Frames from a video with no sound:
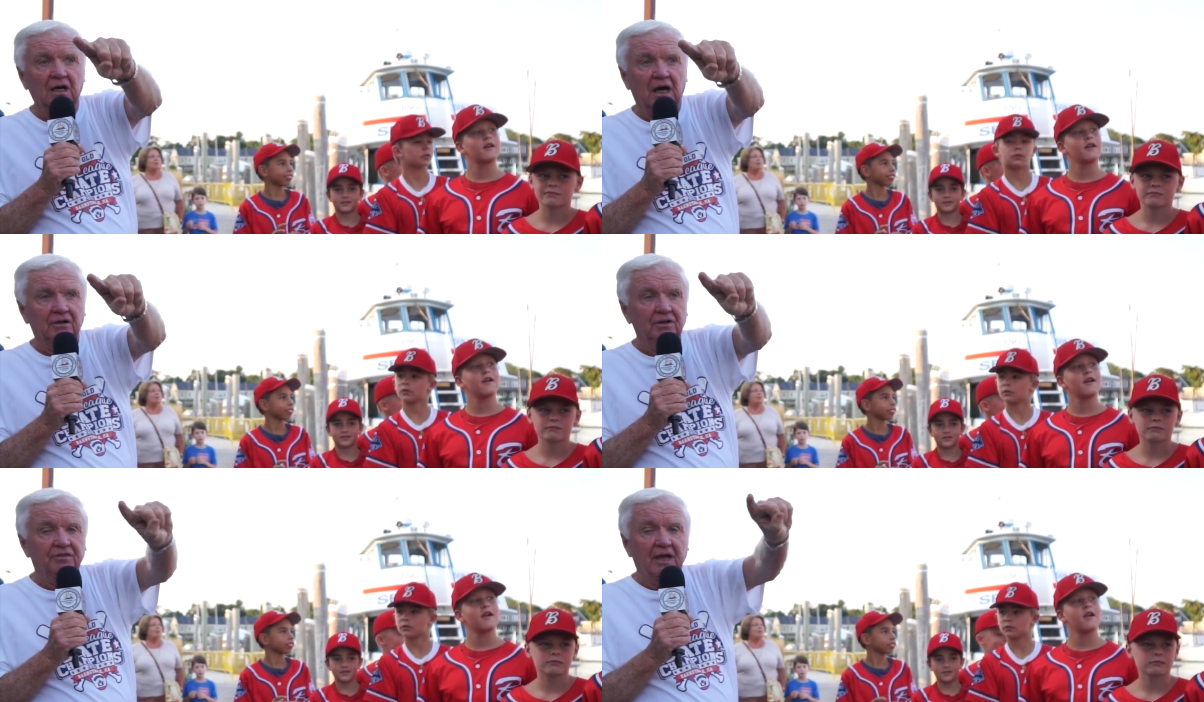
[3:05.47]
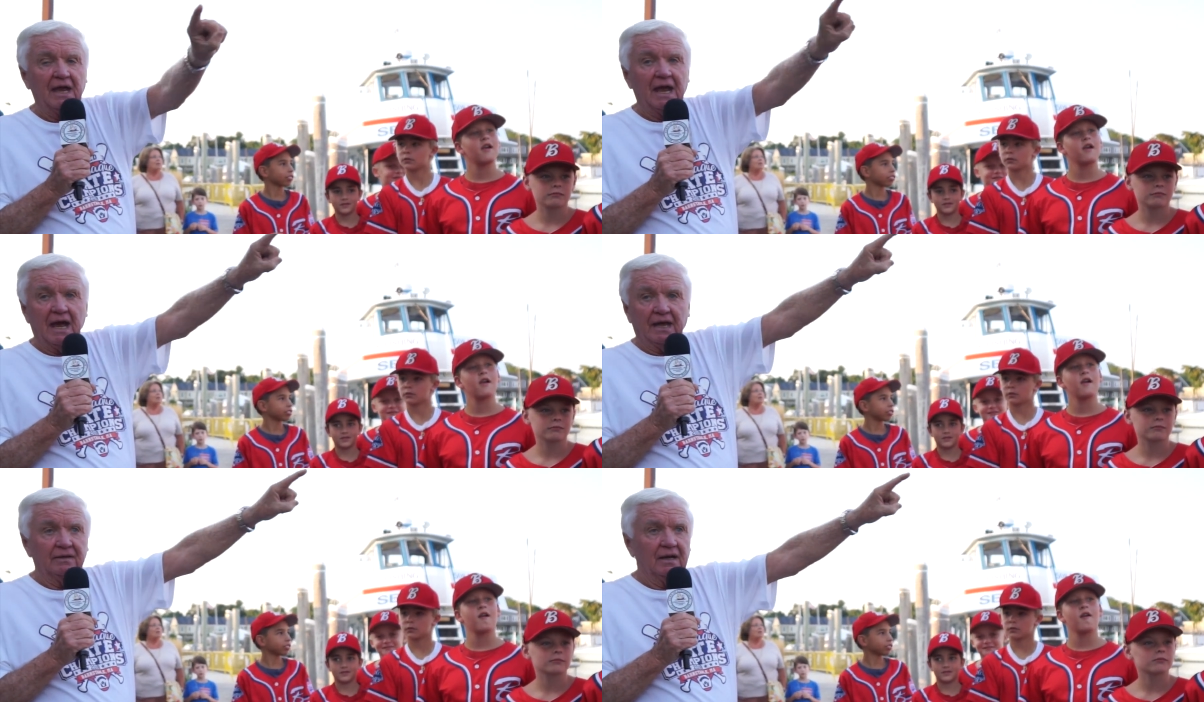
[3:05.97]
Speaker 1: uh, that they
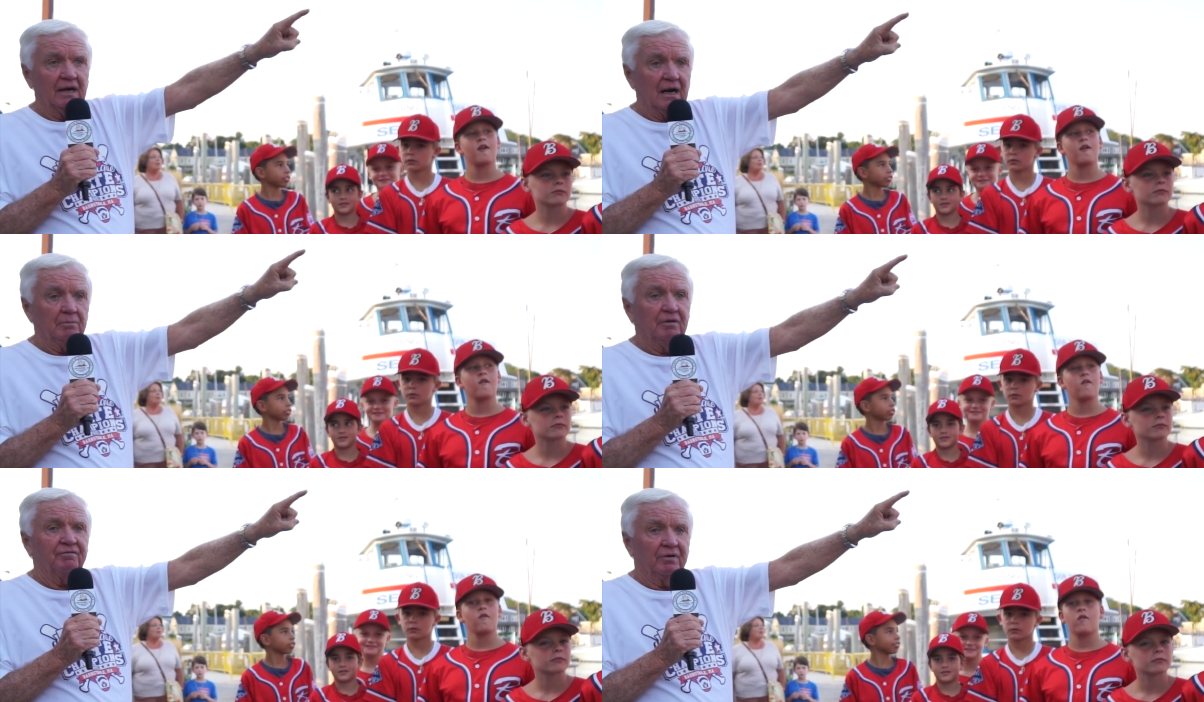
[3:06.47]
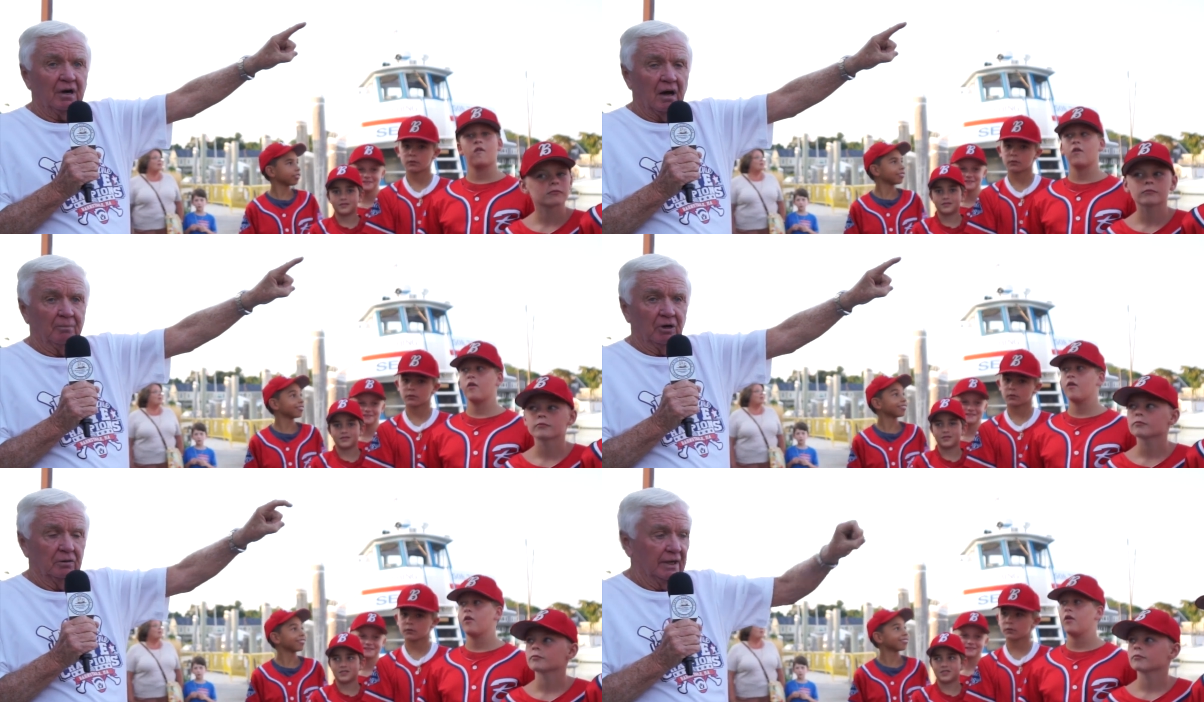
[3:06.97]
had, and I mean
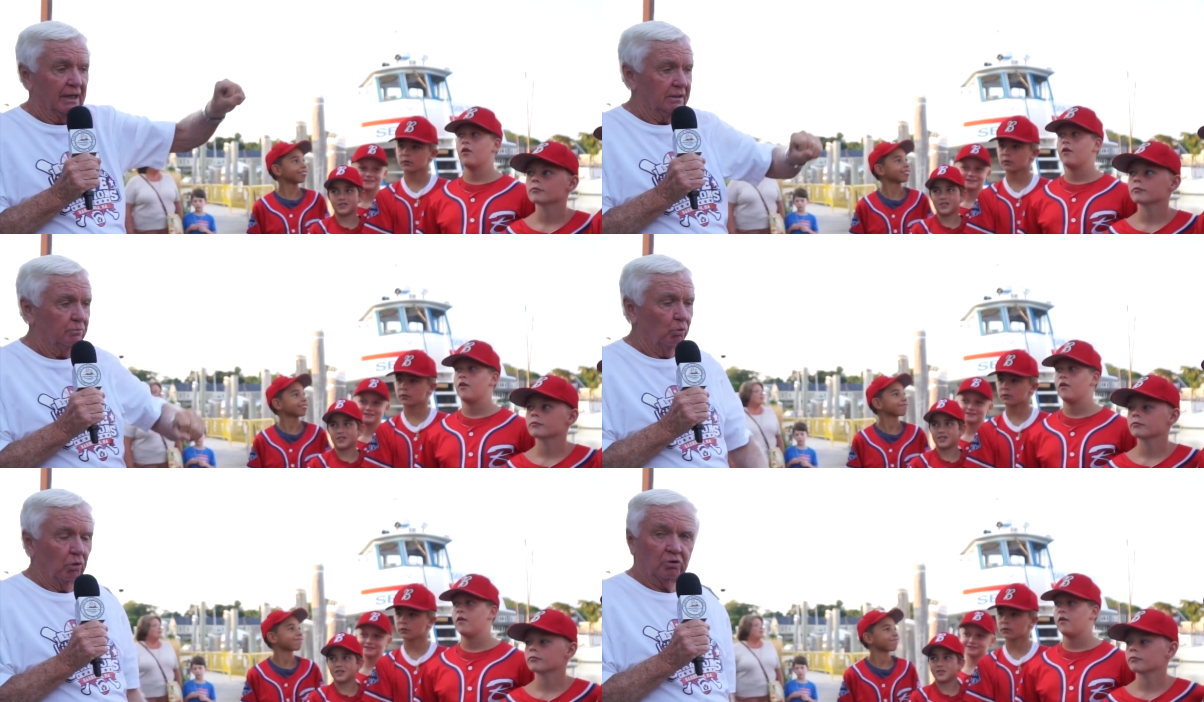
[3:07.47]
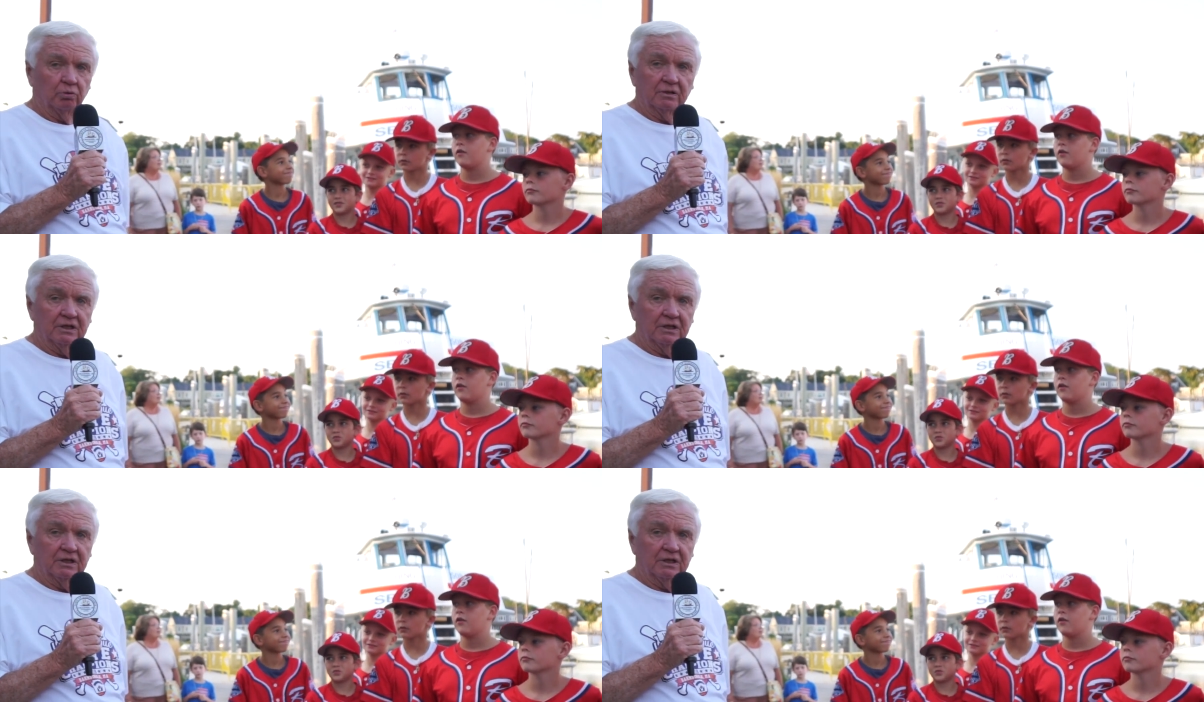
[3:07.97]
phenomenal. They worked with